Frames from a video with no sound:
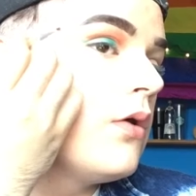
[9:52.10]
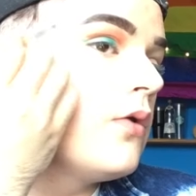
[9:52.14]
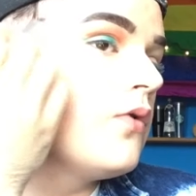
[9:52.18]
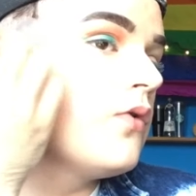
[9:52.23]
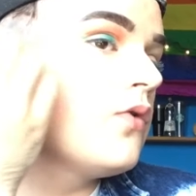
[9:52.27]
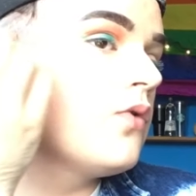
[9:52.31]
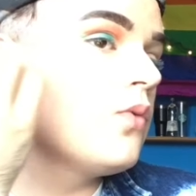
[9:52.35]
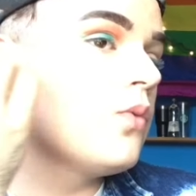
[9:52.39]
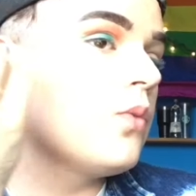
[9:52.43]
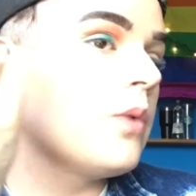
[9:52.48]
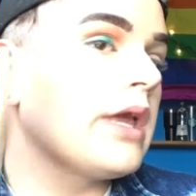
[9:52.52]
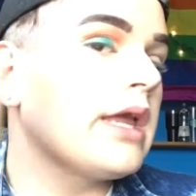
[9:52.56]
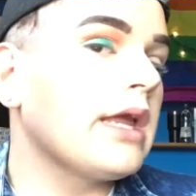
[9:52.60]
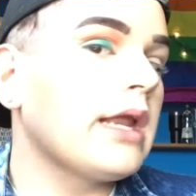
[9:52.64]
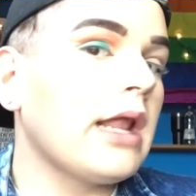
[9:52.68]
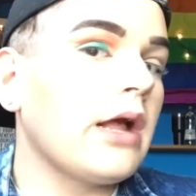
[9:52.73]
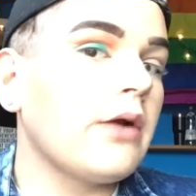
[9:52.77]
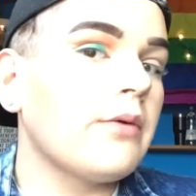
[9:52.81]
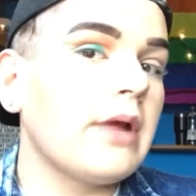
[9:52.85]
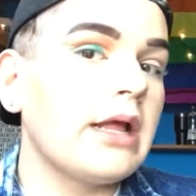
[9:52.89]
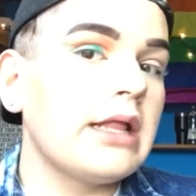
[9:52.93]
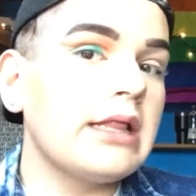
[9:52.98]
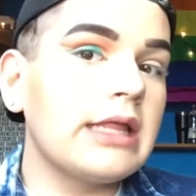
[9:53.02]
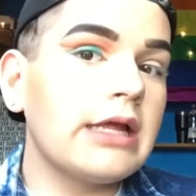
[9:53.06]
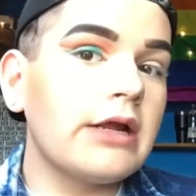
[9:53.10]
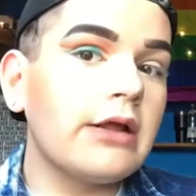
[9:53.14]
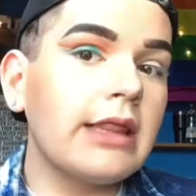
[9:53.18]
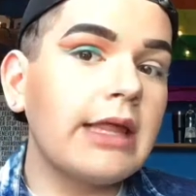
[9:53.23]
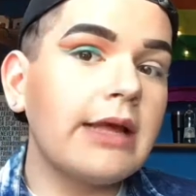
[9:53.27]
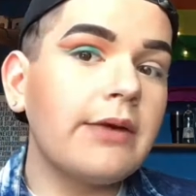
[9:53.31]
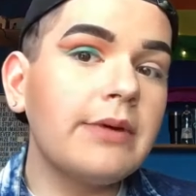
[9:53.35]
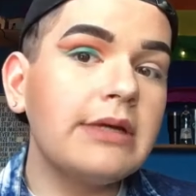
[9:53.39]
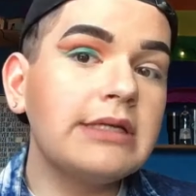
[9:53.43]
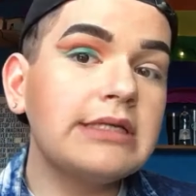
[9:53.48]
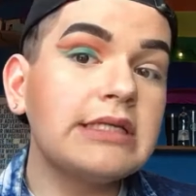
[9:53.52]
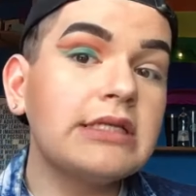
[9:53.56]
Just winging it right there
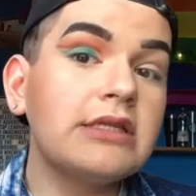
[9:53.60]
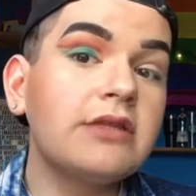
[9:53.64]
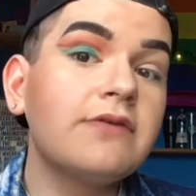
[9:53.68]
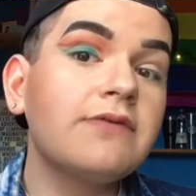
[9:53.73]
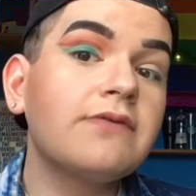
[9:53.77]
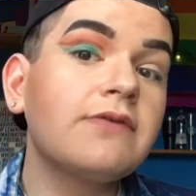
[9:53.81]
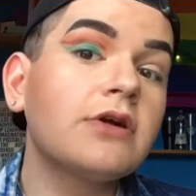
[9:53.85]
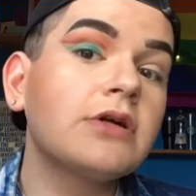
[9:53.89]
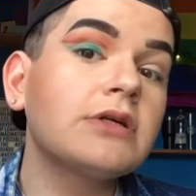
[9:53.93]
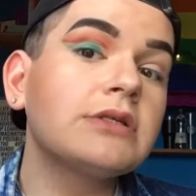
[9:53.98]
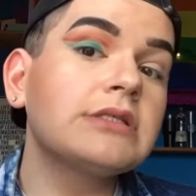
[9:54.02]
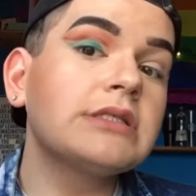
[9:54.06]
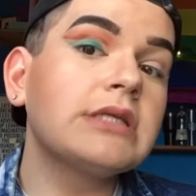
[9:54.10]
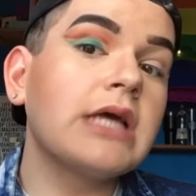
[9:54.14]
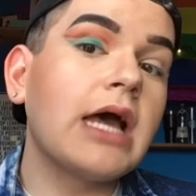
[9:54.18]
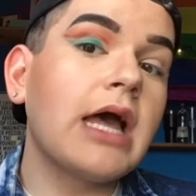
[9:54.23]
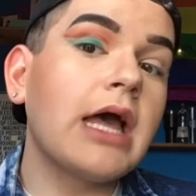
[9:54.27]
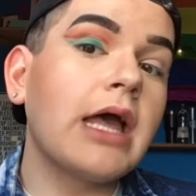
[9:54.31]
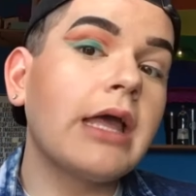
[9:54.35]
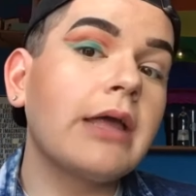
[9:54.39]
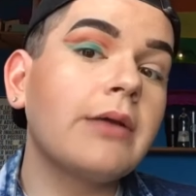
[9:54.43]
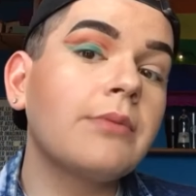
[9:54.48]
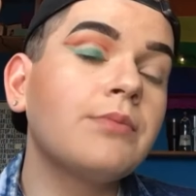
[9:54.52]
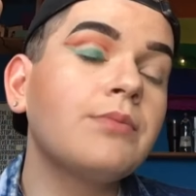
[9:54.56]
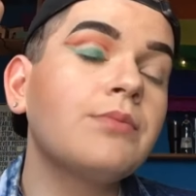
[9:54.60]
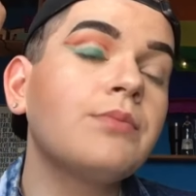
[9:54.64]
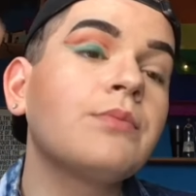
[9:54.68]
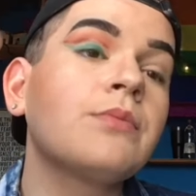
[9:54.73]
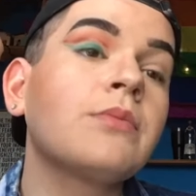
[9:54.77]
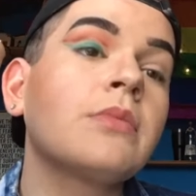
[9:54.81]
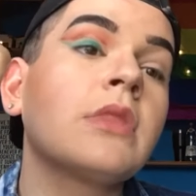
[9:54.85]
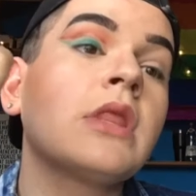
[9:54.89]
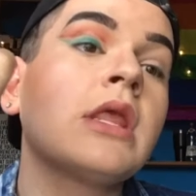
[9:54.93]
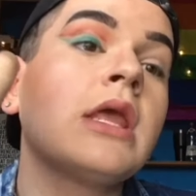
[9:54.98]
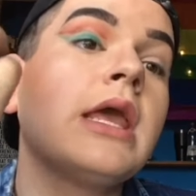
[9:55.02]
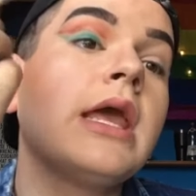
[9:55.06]
like we did the first time.
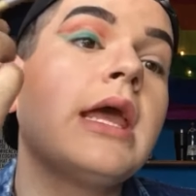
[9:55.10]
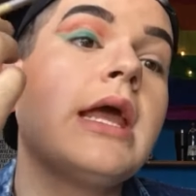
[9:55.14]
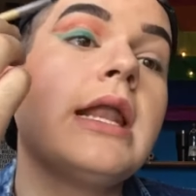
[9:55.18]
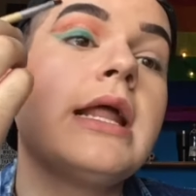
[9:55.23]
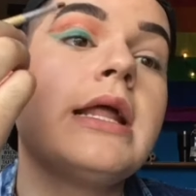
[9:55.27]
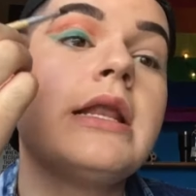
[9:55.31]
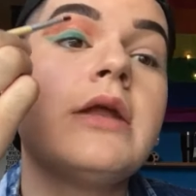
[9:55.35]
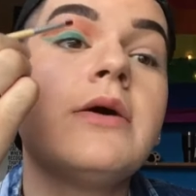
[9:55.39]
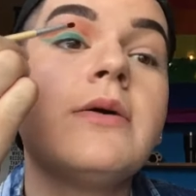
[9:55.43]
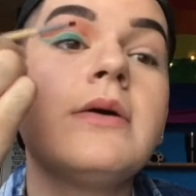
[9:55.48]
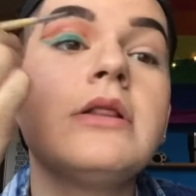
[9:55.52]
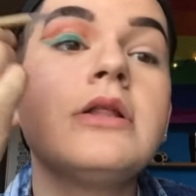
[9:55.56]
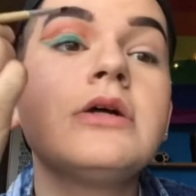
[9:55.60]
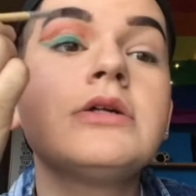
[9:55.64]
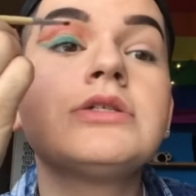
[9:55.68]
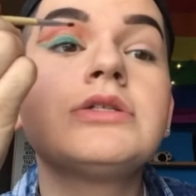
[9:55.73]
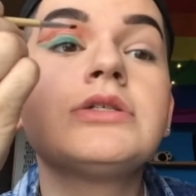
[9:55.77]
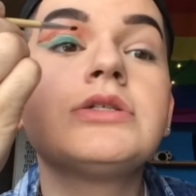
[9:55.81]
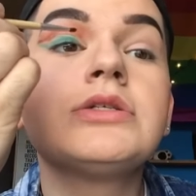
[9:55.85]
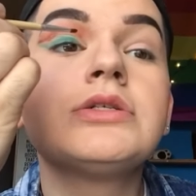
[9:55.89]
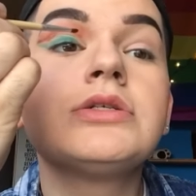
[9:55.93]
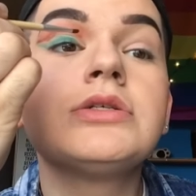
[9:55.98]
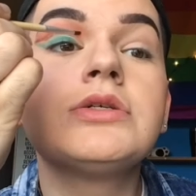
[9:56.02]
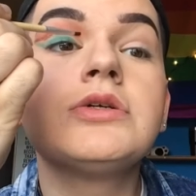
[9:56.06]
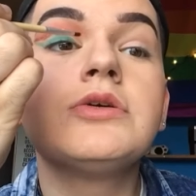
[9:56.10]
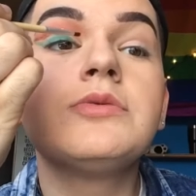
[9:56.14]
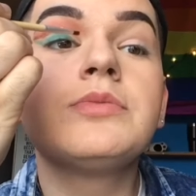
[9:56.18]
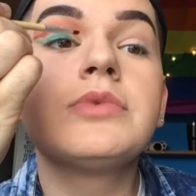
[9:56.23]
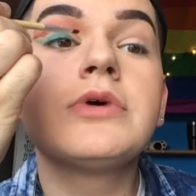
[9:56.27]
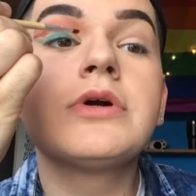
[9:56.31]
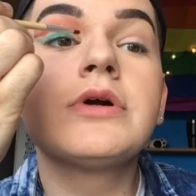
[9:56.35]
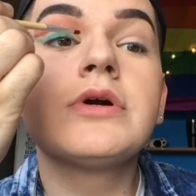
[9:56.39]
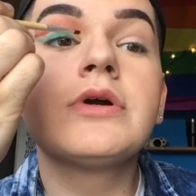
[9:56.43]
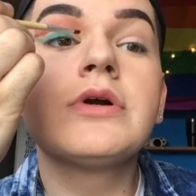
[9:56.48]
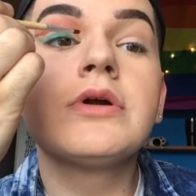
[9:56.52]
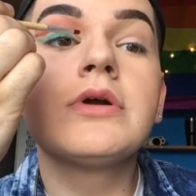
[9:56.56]
And I know it looks
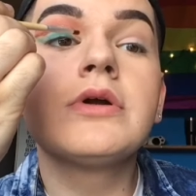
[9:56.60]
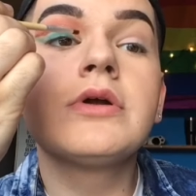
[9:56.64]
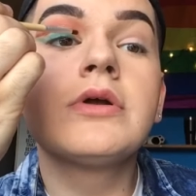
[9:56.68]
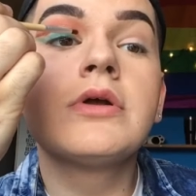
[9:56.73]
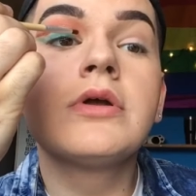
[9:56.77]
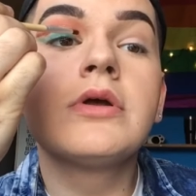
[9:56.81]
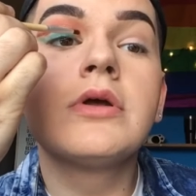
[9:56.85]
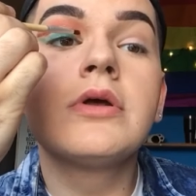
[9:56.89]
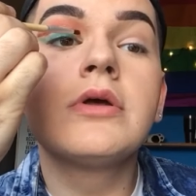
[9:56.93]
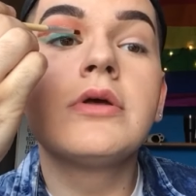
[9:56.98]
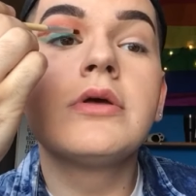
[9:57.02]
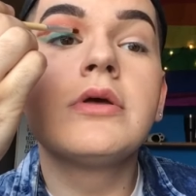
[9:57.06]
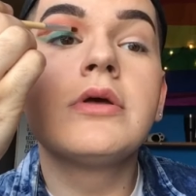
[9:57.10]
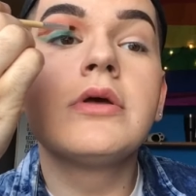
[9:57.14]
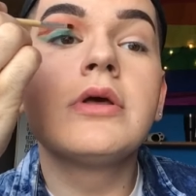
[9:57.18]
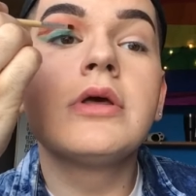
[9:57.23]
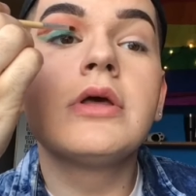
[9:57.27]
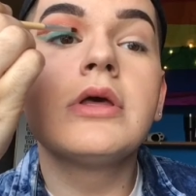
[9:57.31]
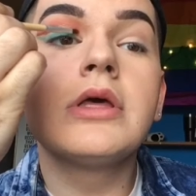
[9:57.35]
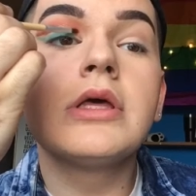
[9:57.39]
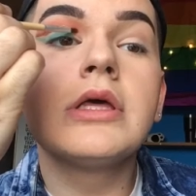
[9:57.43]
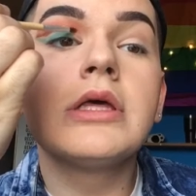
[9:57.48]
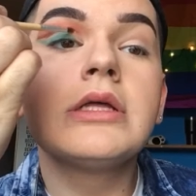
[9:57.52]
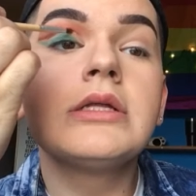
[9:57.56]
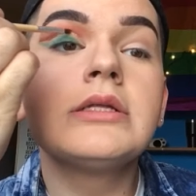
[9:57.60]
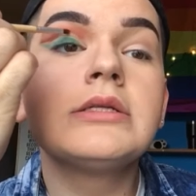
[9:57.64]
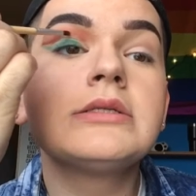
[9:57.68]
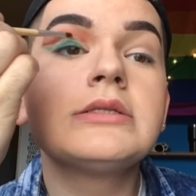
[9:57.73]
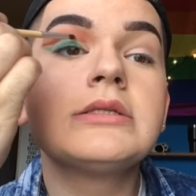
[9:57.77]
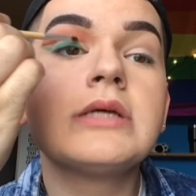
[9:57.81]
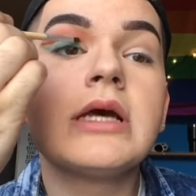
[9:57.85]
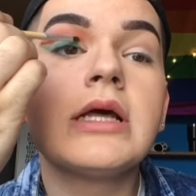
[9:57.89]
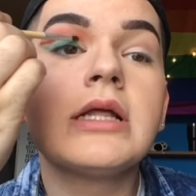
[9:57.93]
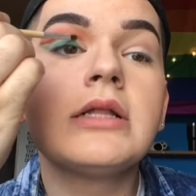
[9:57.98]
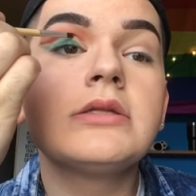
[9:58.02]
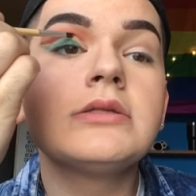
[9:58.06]
super
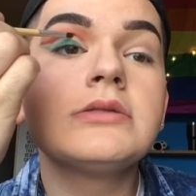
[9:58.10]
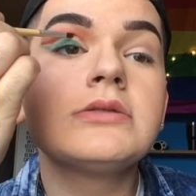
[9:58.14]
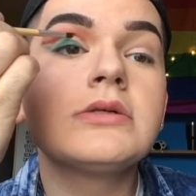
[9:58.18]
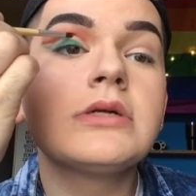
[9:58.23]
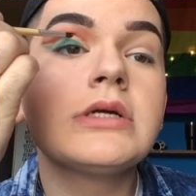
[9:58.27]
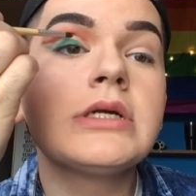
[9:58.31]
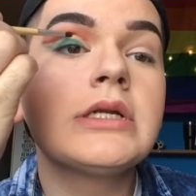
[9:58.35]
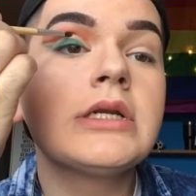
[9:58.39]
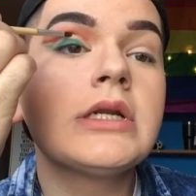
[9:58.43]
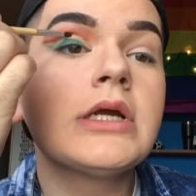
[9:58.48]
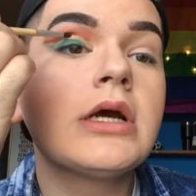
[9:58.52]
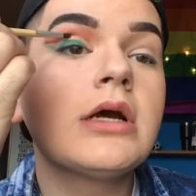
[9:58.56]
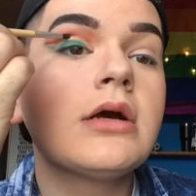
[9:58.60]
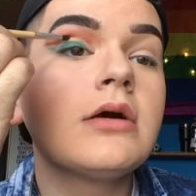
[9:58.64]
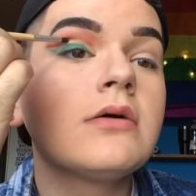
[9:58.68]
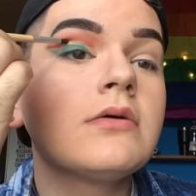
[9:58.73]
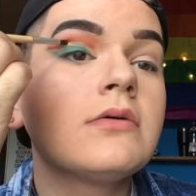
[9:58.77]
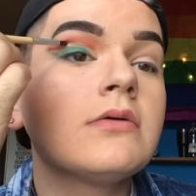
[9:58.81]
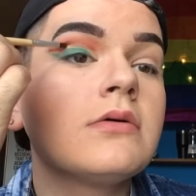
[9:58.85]
intense face right now.